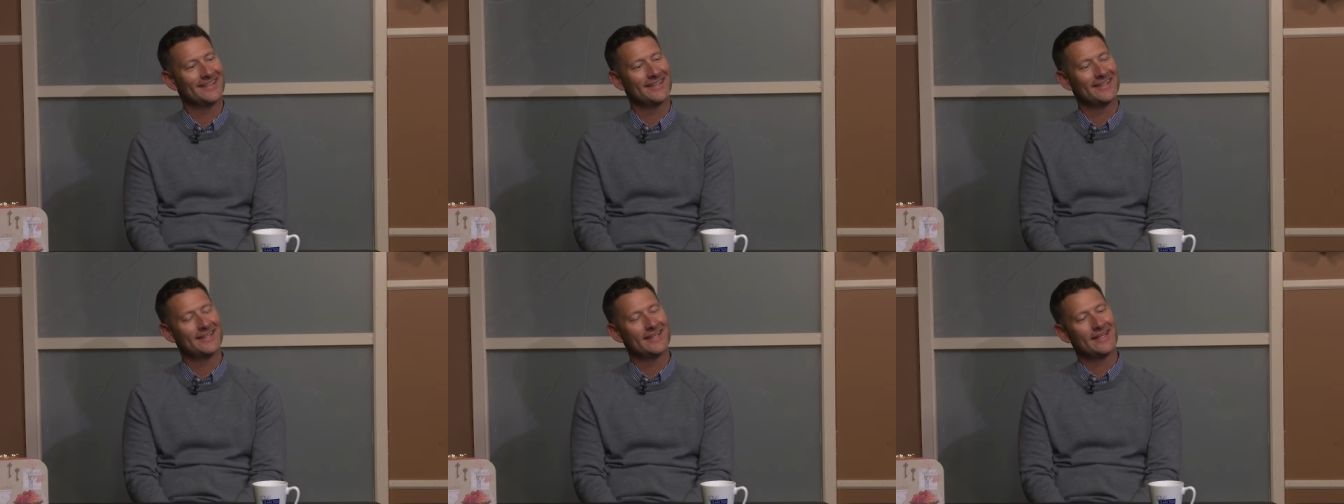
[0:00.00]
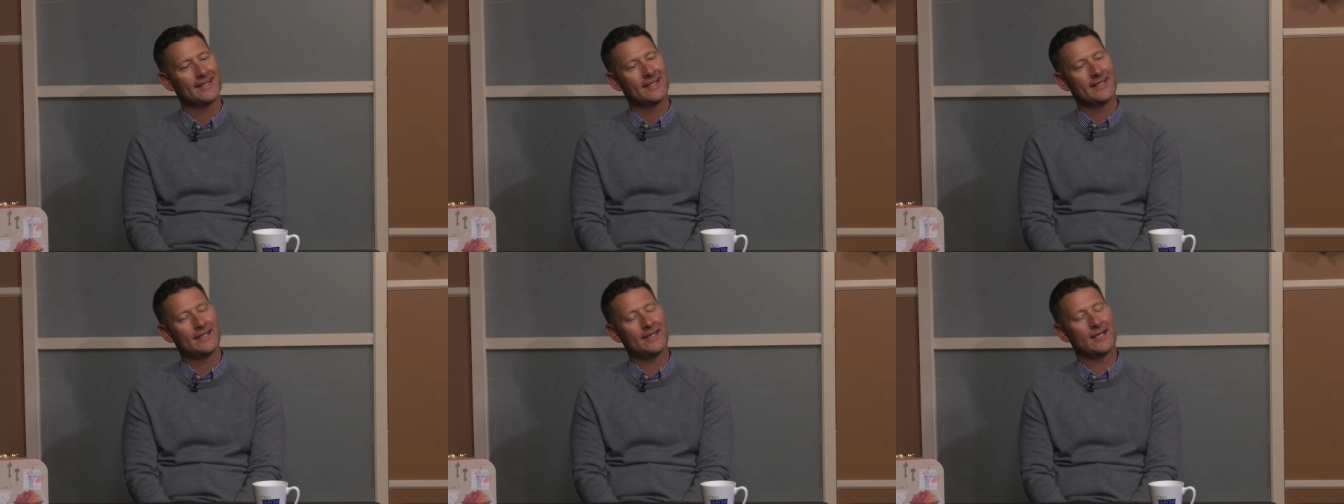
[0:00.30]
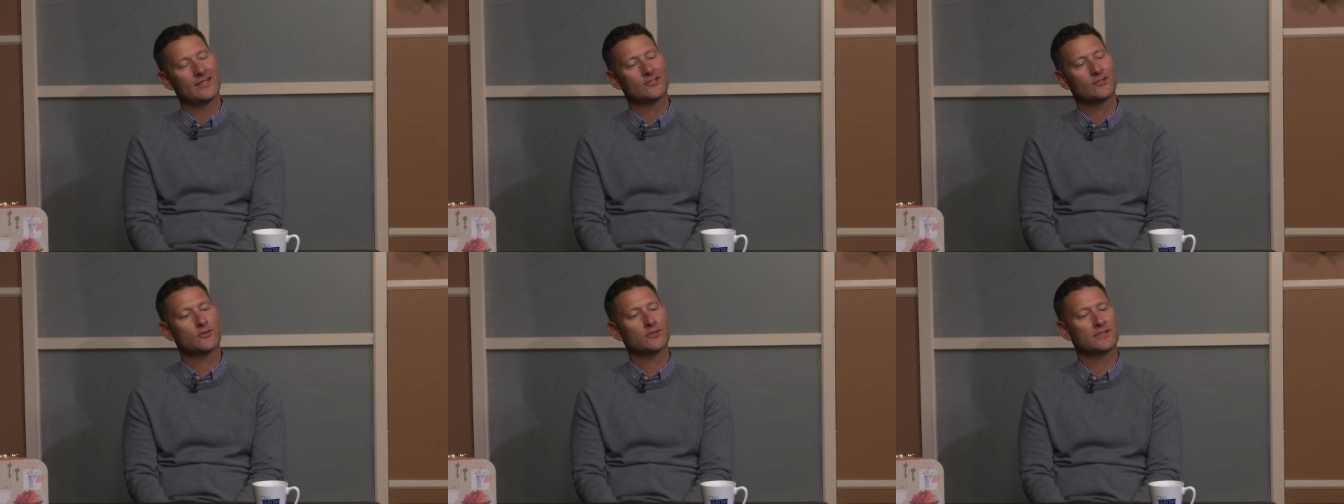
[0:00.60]
what it is
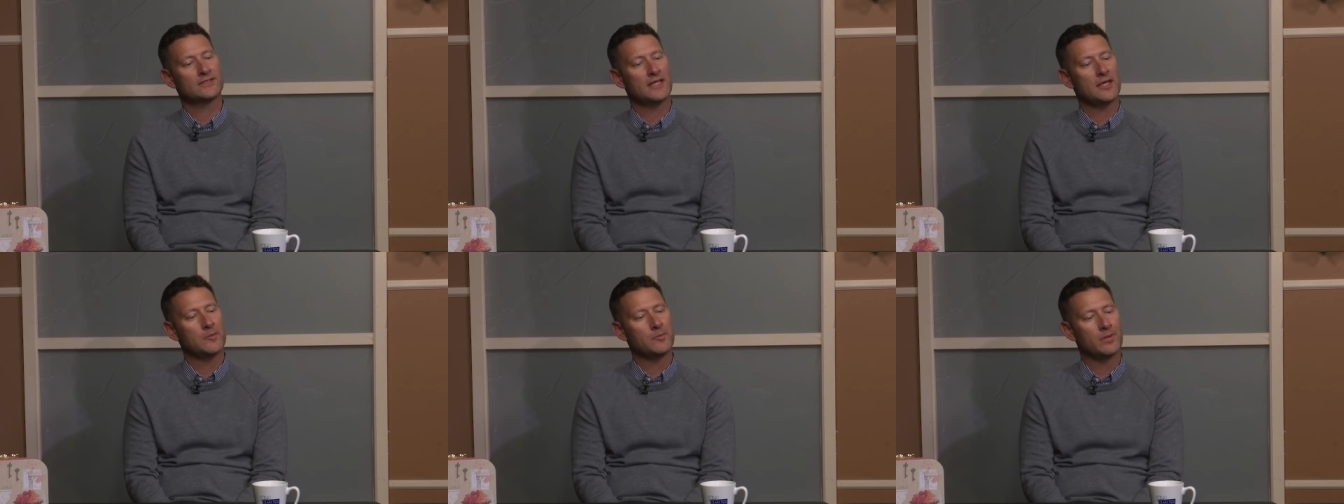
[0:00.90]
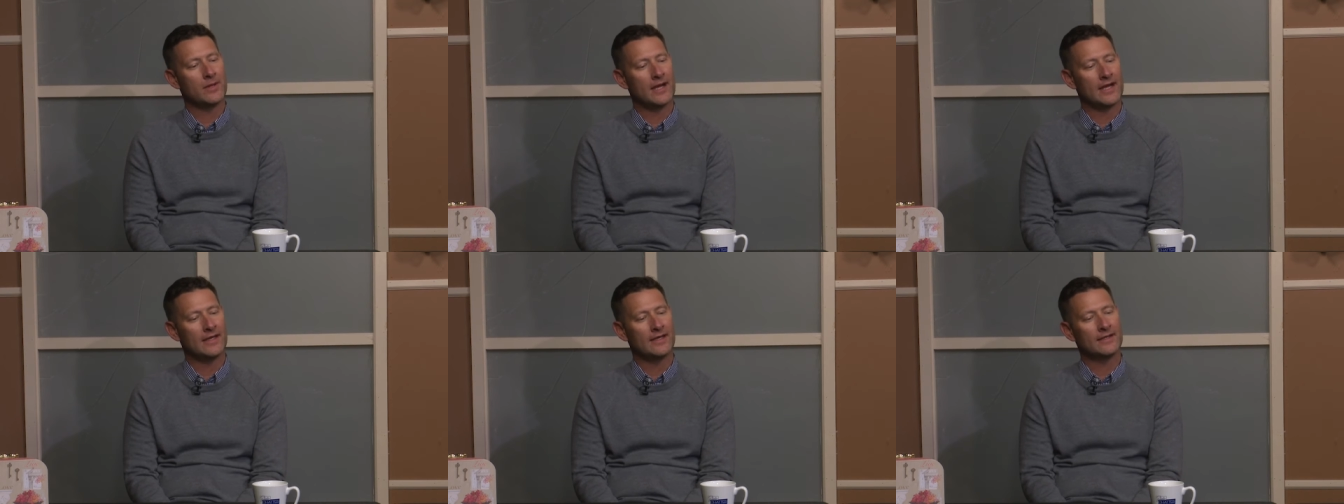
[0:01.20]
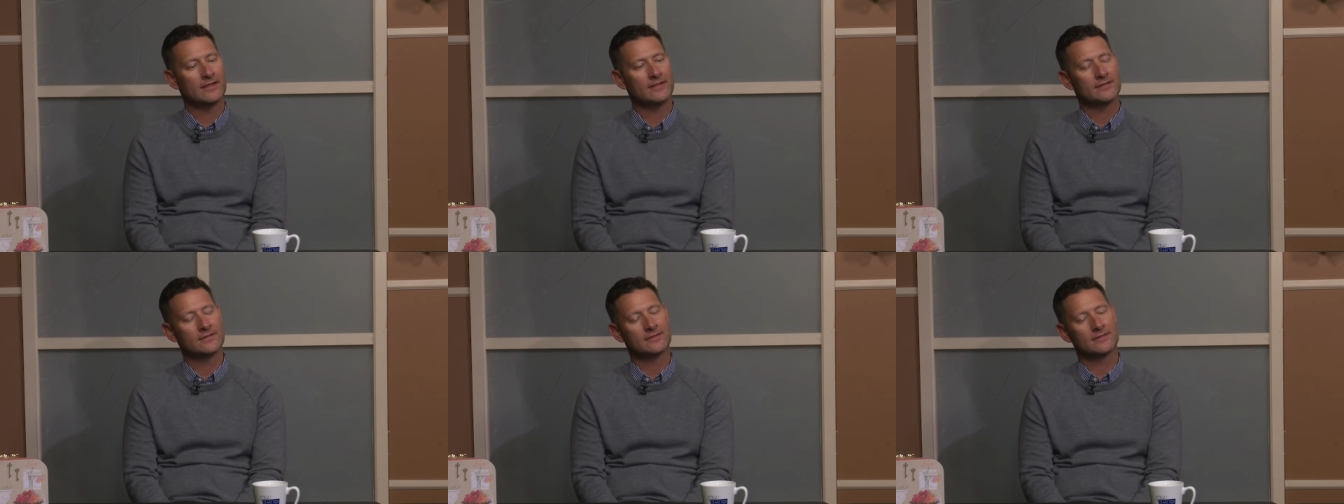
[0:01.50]
yeah so estate
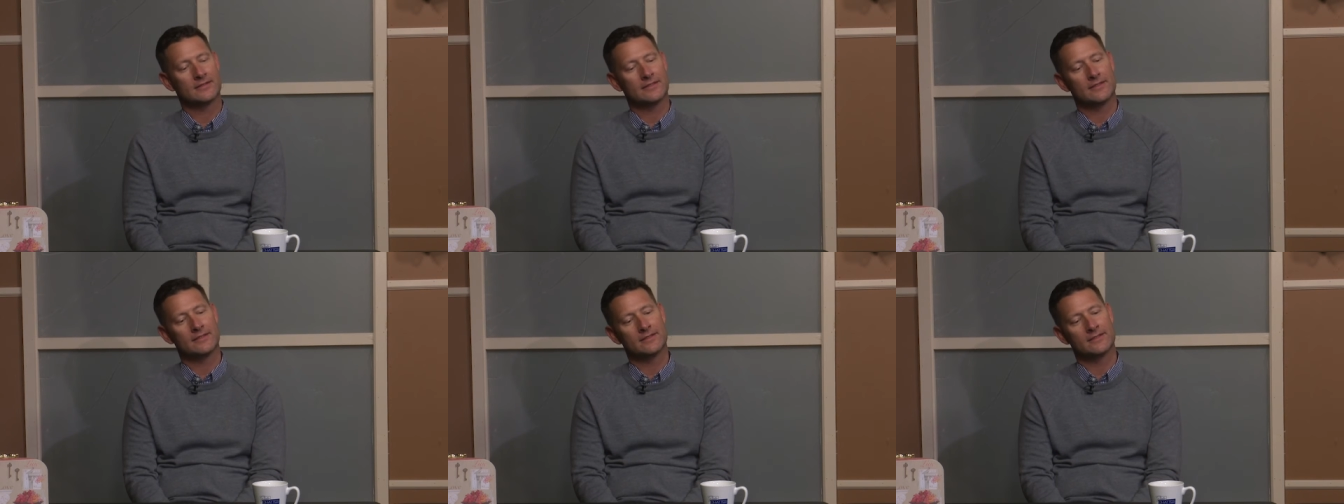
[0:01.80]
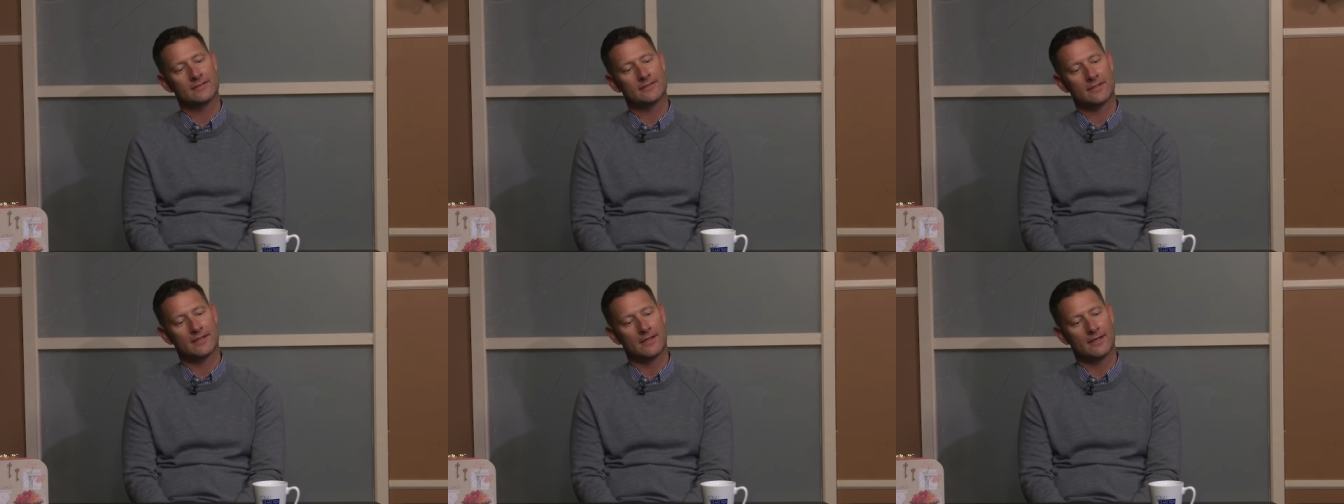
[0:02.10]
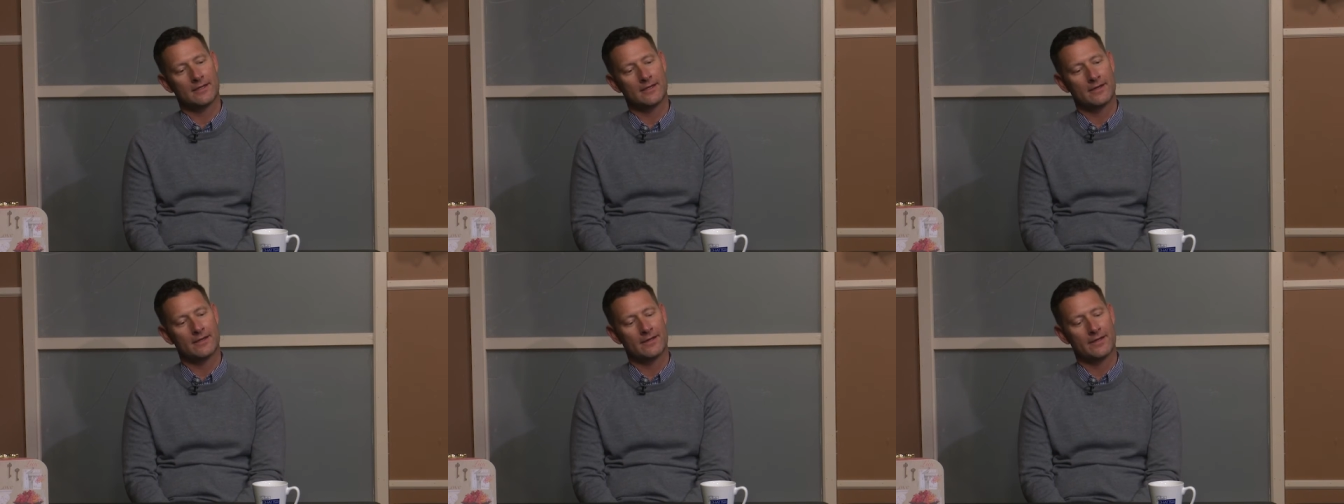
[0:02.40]
planning is is
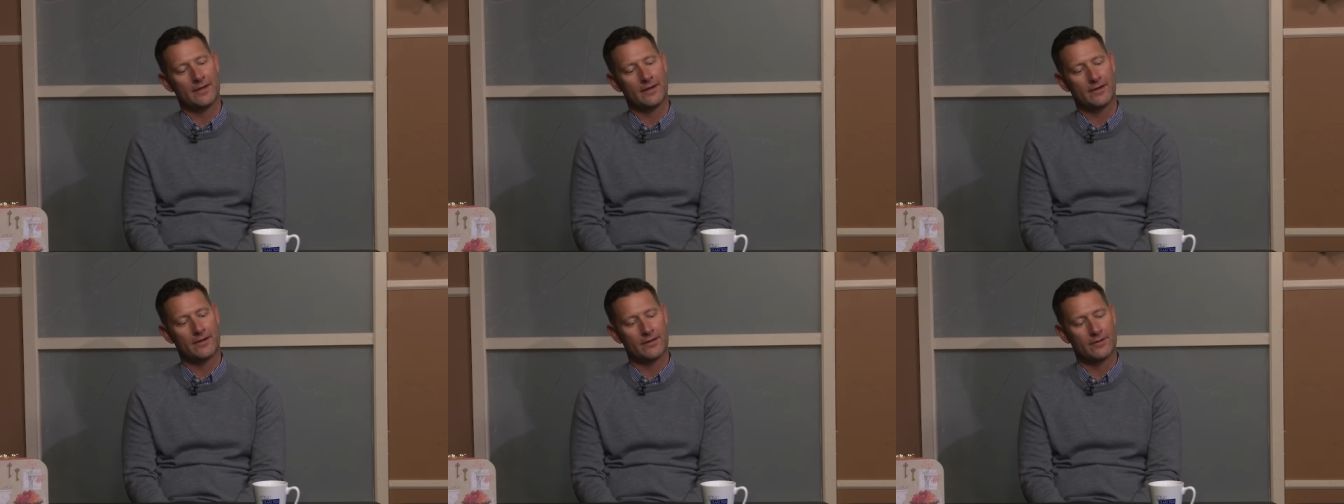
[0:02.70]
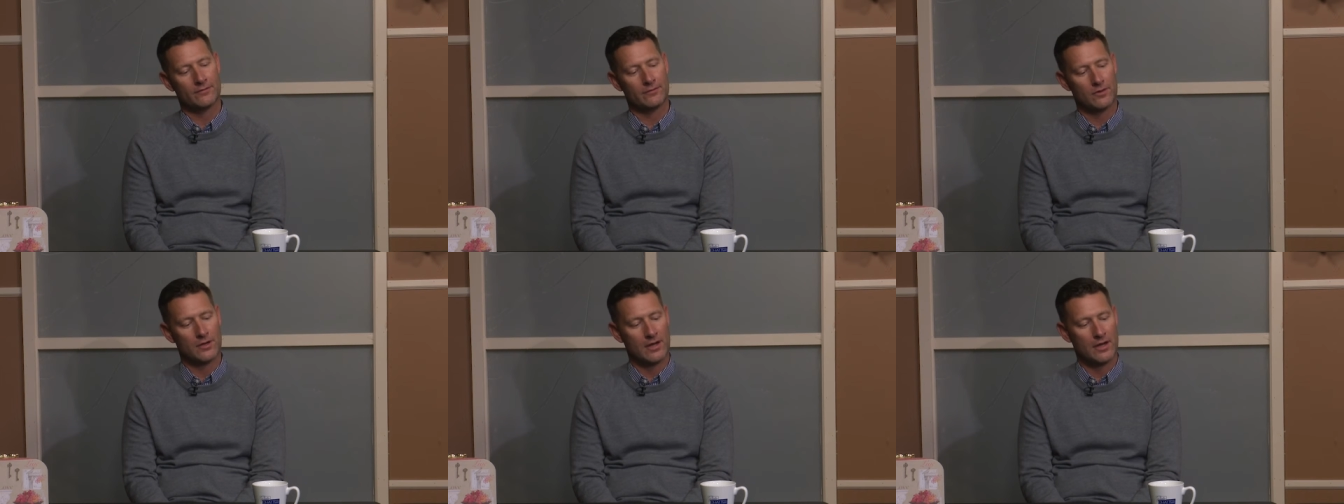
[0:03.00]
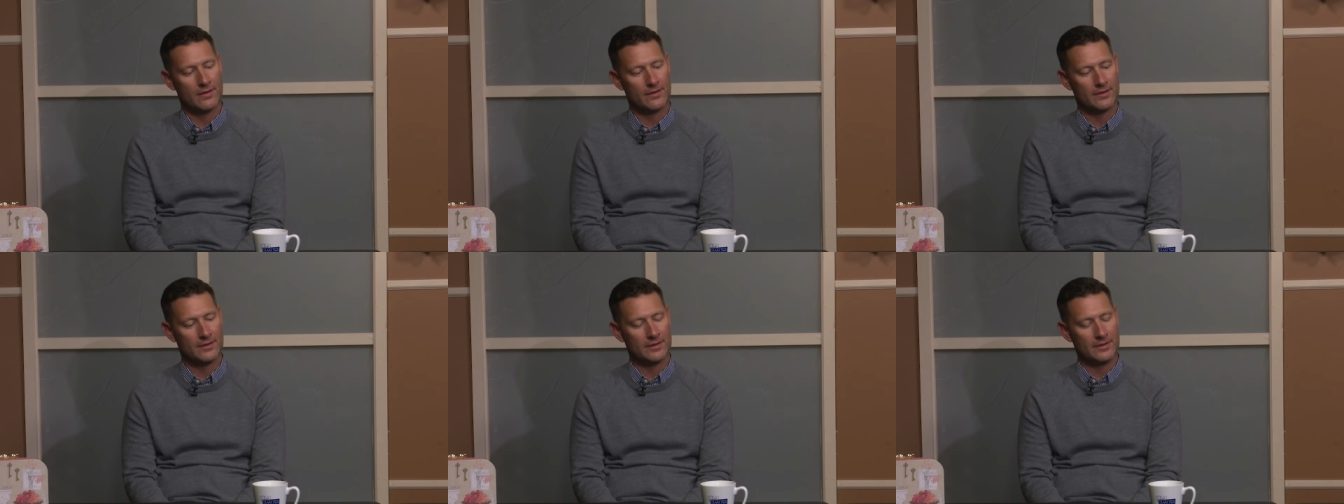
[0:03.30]
uh, an area of
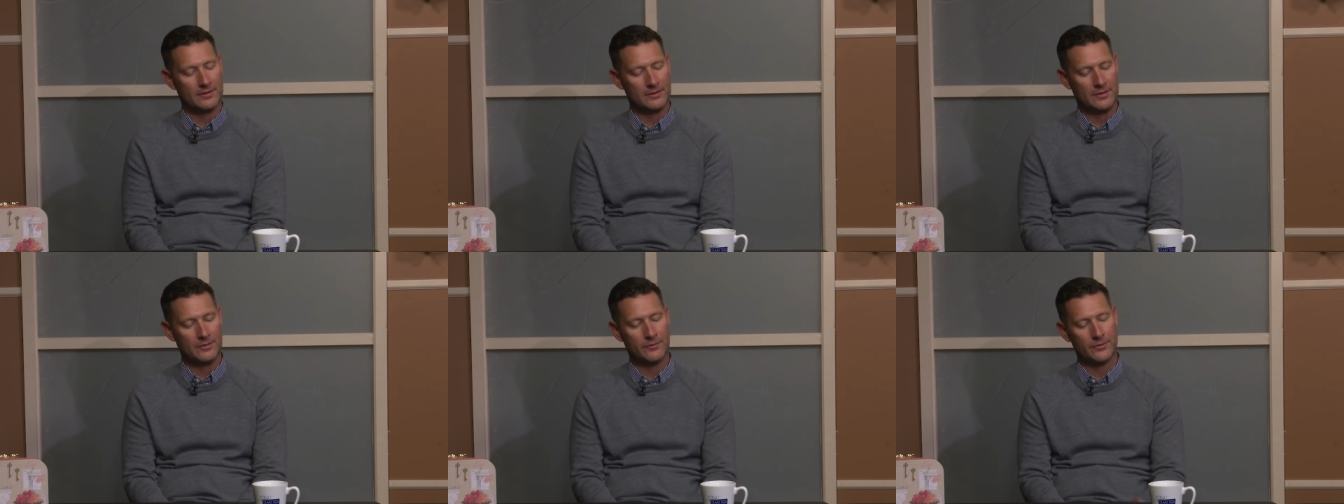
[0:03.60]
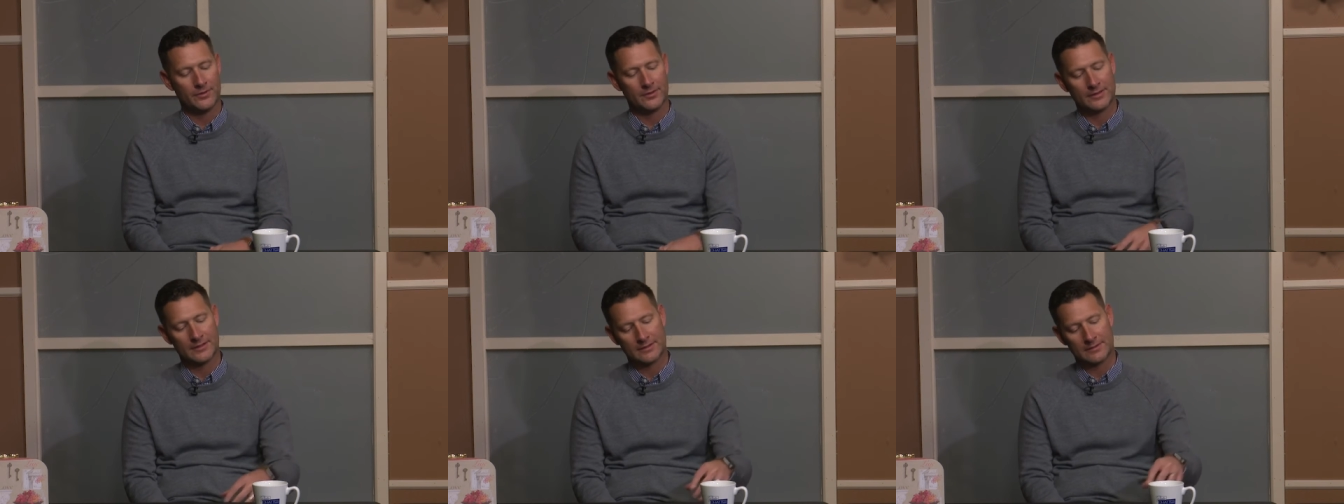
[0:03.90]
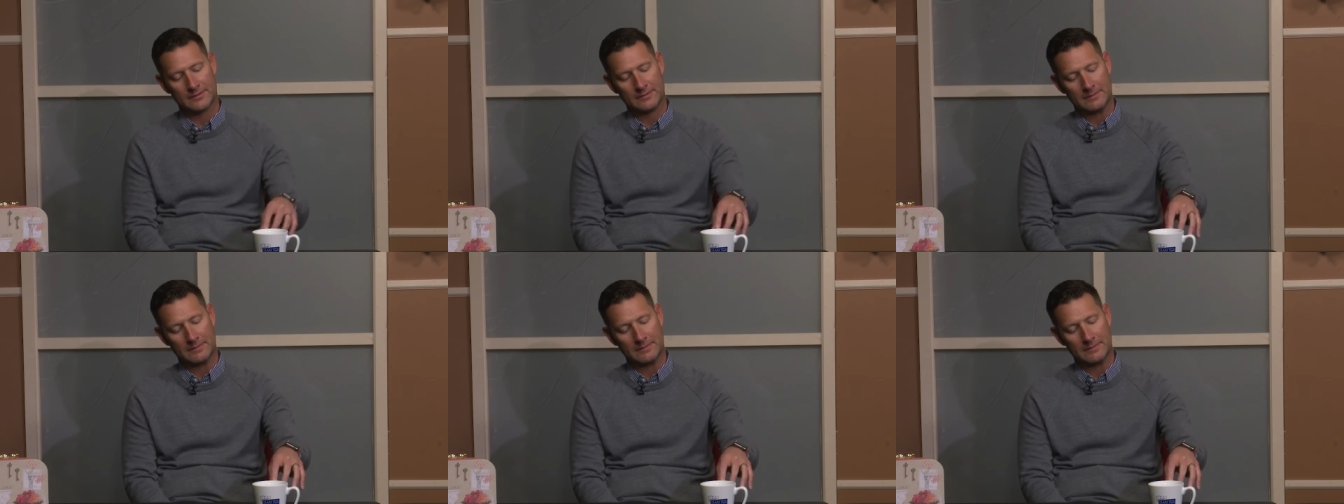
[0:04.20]
law that it, it, really